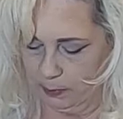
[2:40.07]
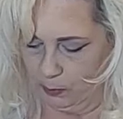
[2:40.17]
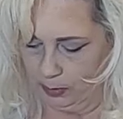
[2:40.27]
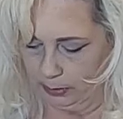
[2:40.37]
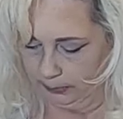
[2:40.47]

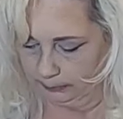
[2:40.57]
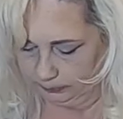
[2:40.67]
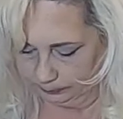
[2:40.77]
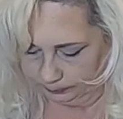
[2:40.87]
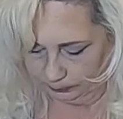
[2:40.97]
bowl,
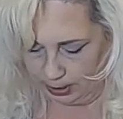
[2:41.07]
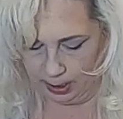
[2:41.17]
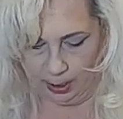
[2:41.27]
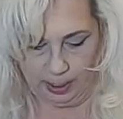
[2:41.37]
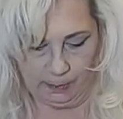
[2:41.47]

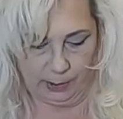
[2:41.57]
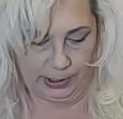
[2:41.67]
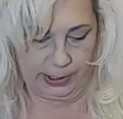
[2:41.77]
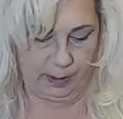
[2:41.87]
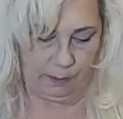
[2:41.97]
and we're
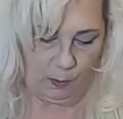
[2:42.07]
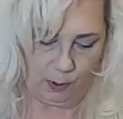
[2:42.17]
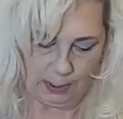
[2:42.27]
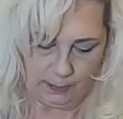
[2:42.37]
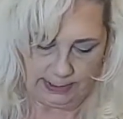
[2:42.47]
just going to
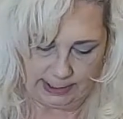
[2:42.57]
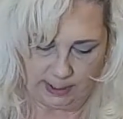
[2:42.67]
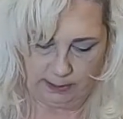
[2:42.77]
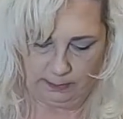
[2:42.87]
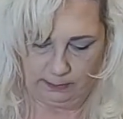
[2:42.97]
pour those
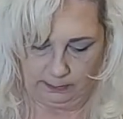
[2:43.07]
in.